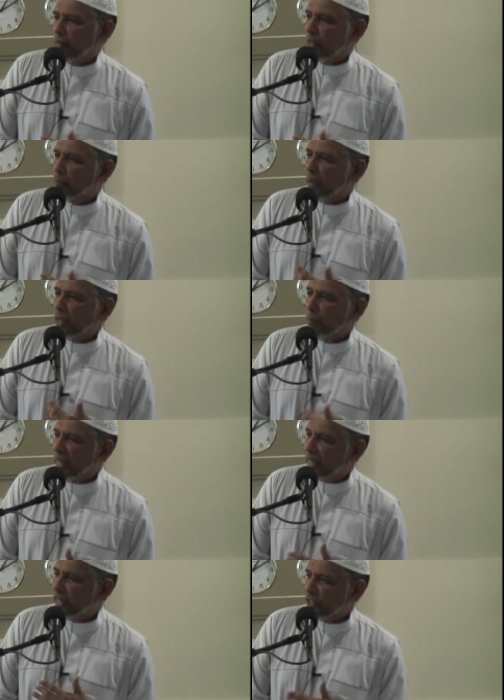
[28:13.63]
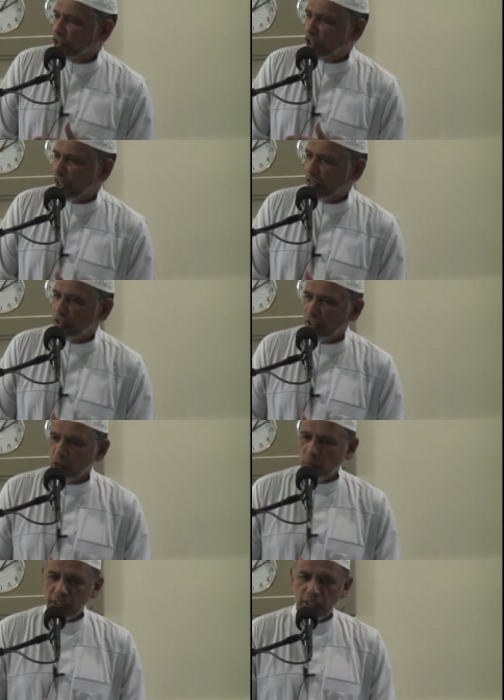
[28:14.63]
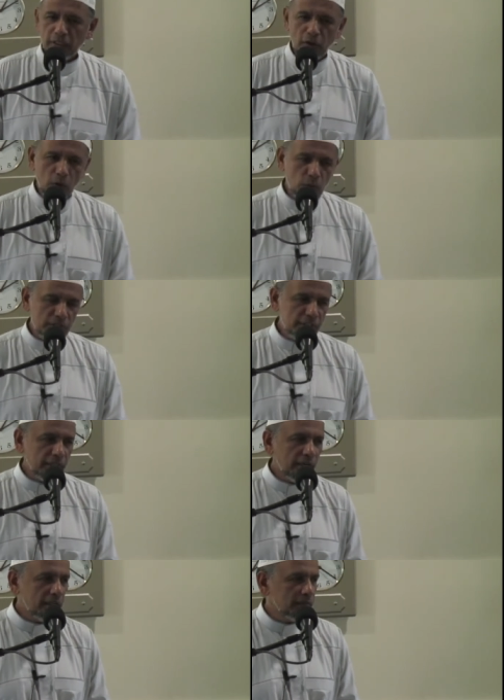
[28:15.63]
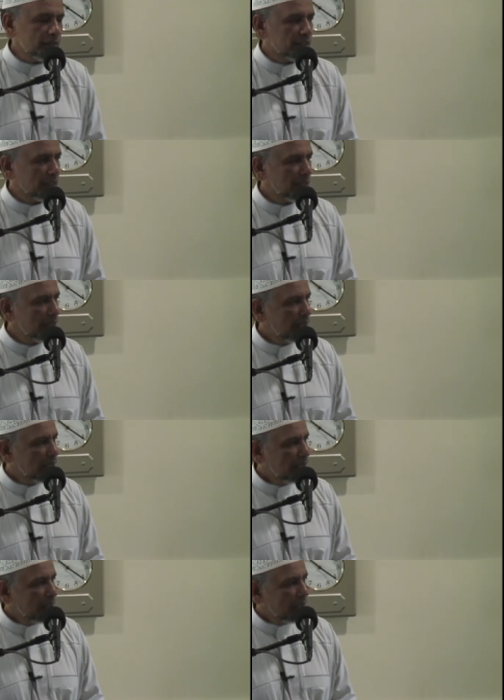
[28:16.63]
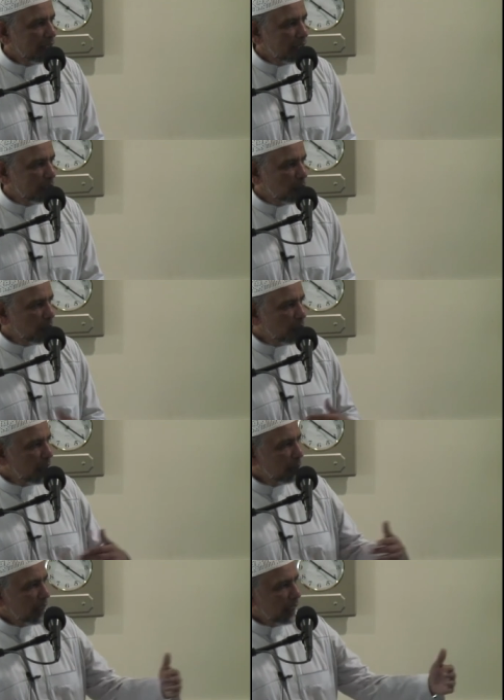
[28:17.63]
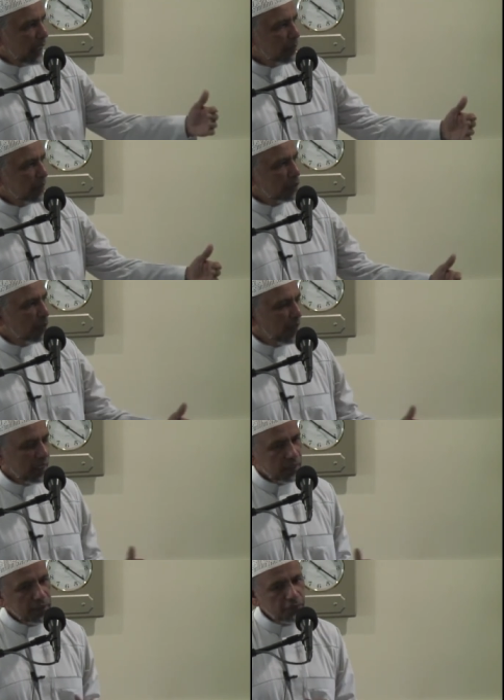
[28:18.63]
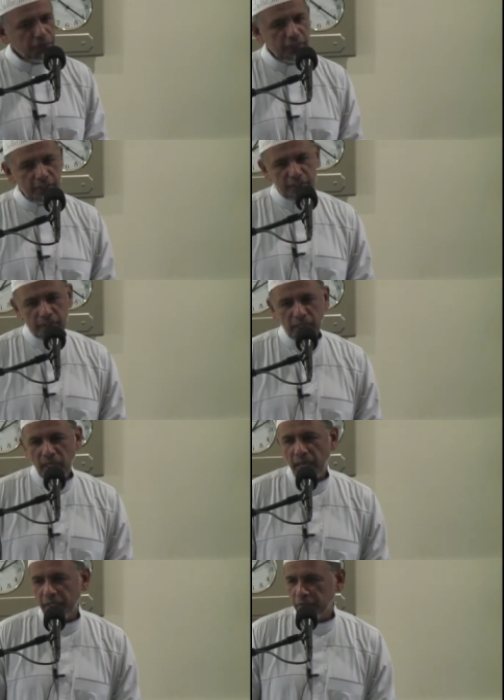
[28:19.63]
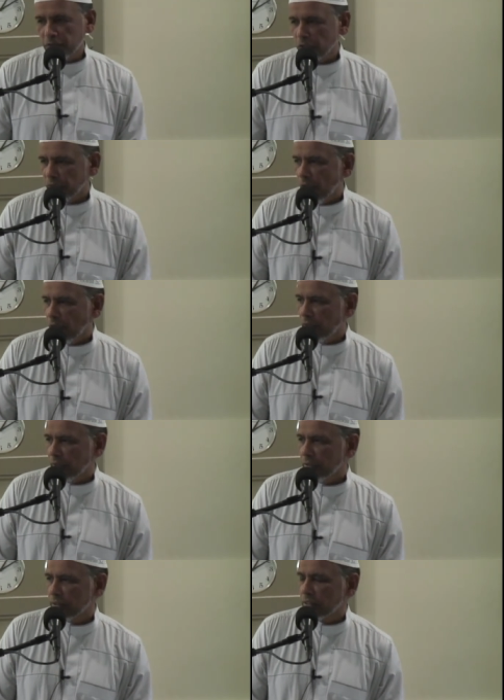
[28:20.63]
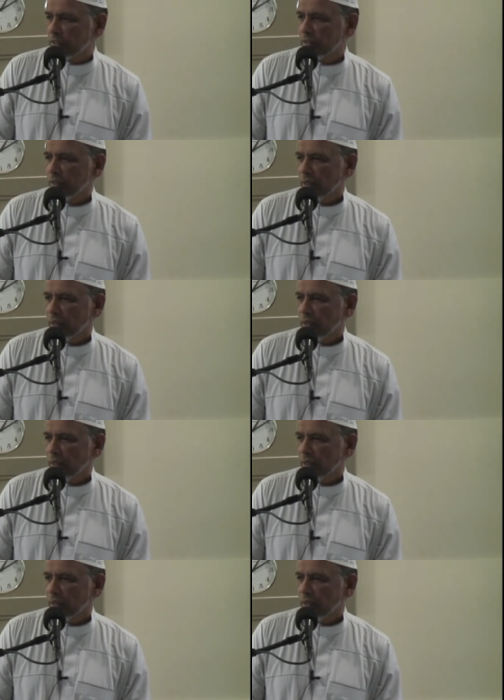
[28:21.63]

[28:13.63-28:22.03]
that by making changes within ourselves, that we will be able to make a difference in the lives of others.